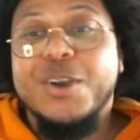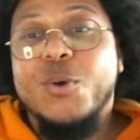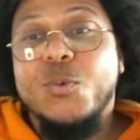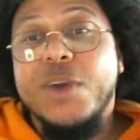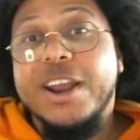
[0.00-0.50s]

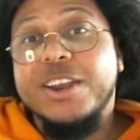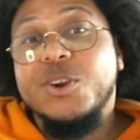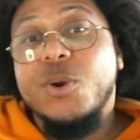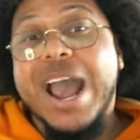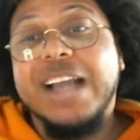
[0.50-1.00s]
When
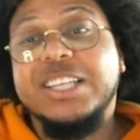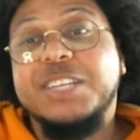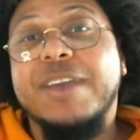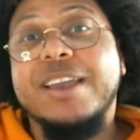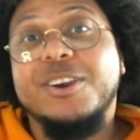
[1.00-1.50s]
you
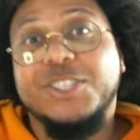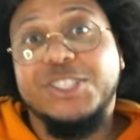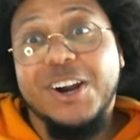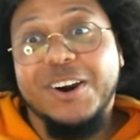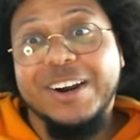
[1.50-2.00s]
activate your
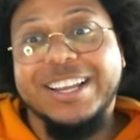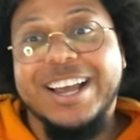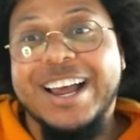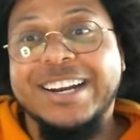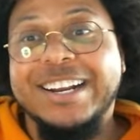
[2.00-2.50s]

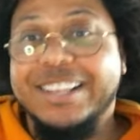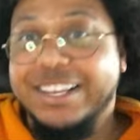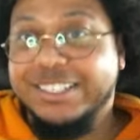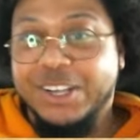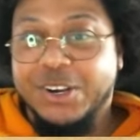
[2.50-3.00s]
Sharingan,
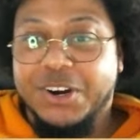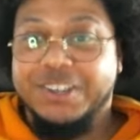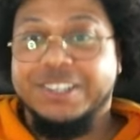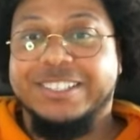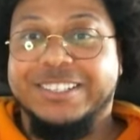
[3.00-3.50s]
this
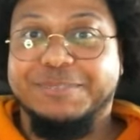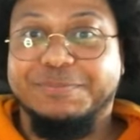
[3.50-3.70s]
occurs.